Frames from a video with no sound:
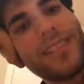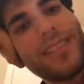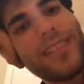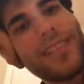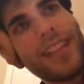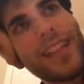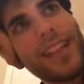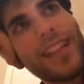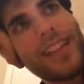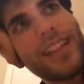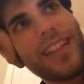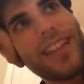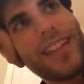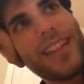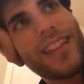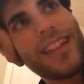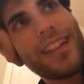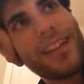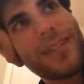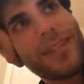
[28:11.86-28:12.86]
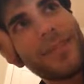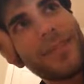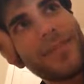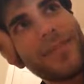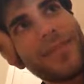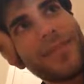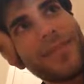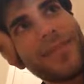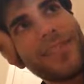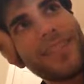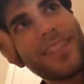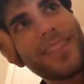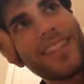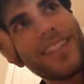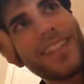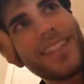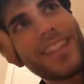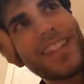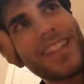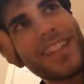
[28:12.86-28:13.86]
And they
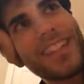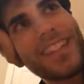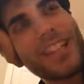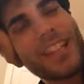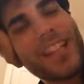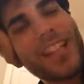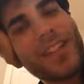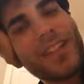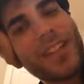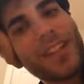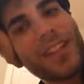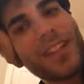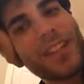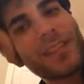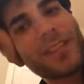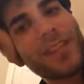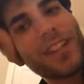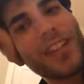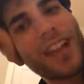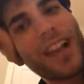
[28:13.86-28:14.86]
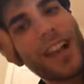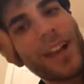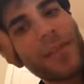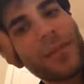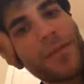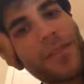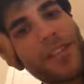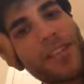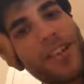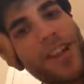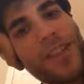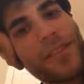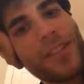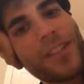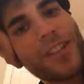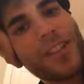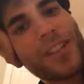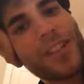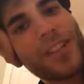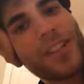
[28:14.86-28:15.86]
just have like these really awkward
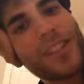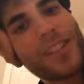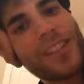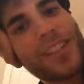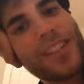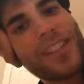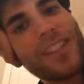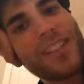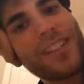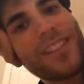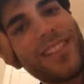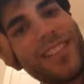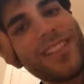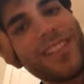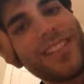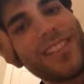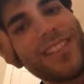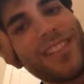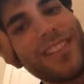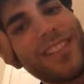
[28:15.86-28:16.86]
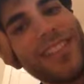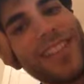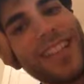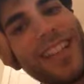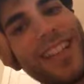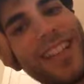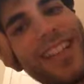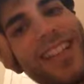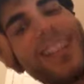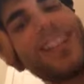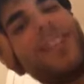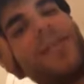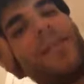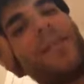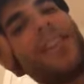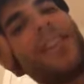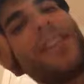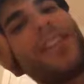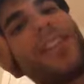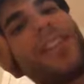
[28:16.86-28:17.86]
conversations with
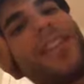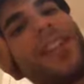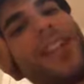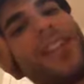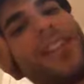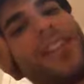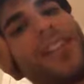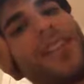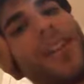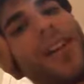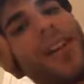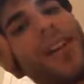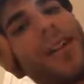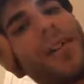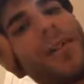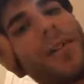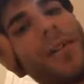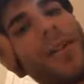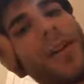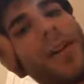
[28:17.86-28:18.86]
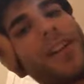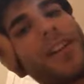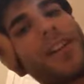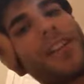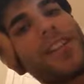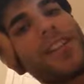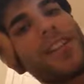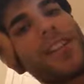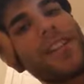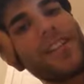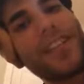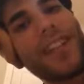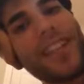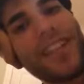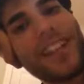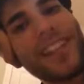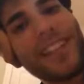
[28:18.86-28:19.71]
tons of awkward pauses and everything.